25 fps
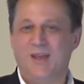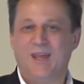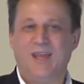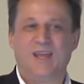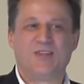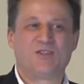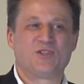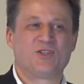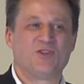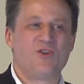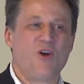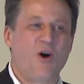
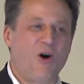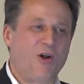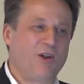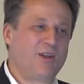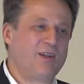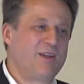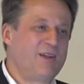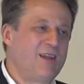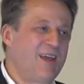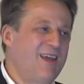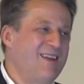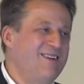It's not
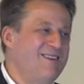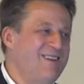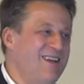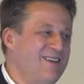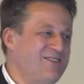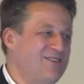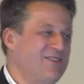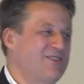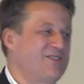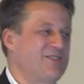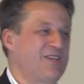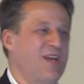
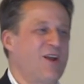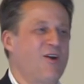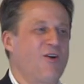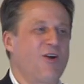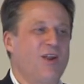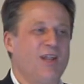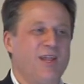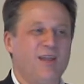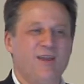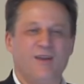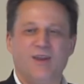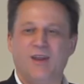
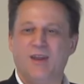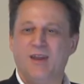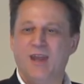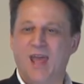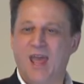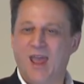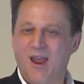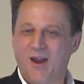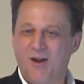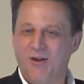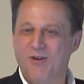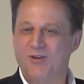necessarily an
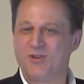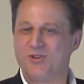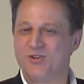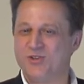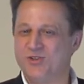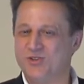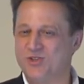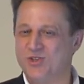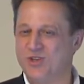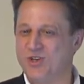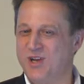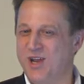
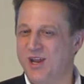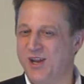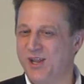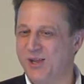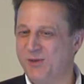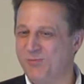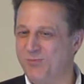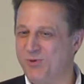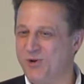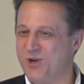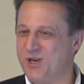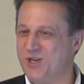inherited
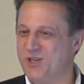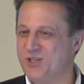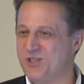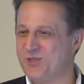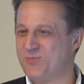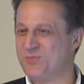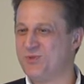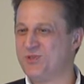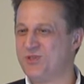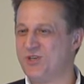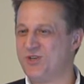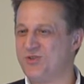genetic
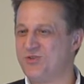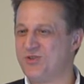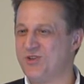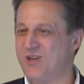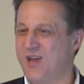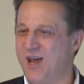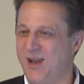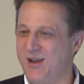predisposition,